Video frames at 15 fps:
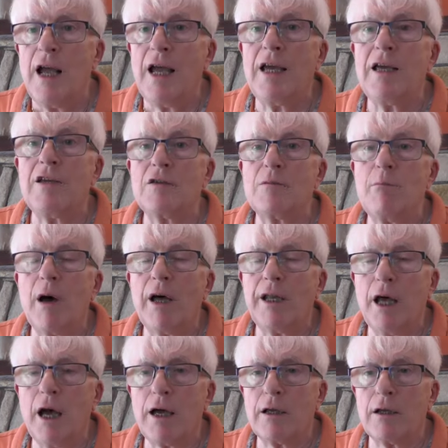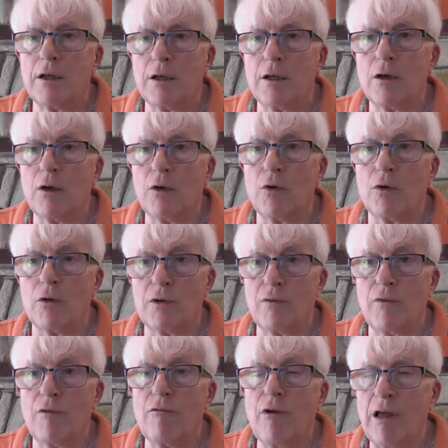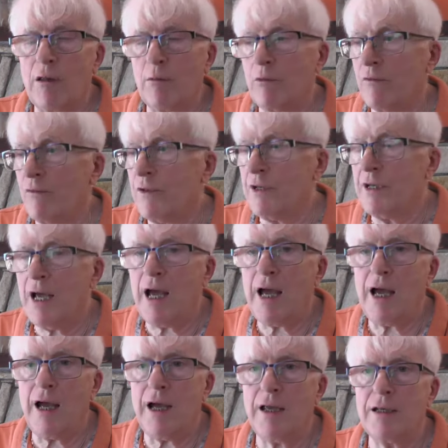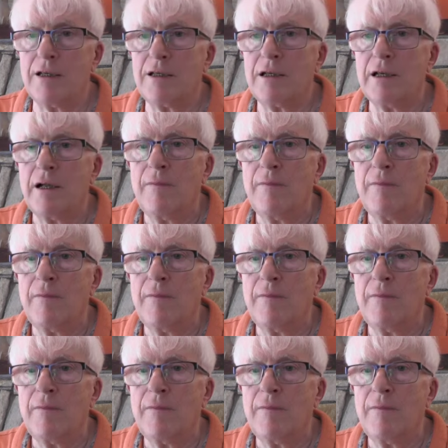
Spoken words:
is Manannan, lord of the realm of the dead.